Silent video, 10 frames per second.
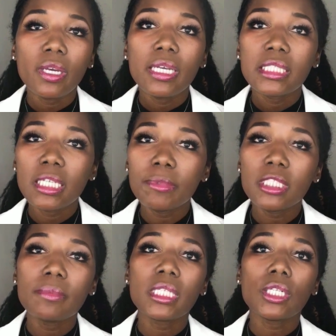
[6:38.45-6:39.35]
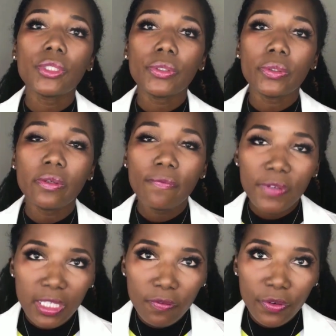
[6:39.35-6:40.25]
Symptoms include
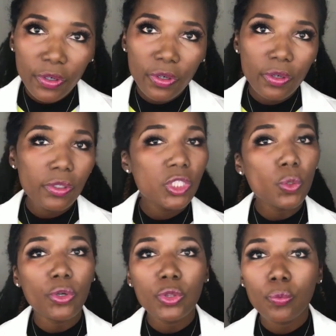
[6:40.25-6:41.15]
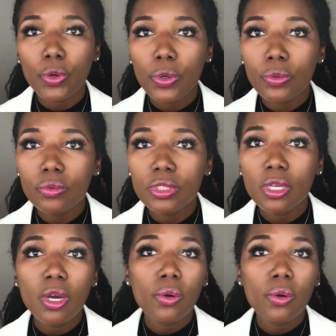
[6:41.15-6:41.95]
fever, sore throat,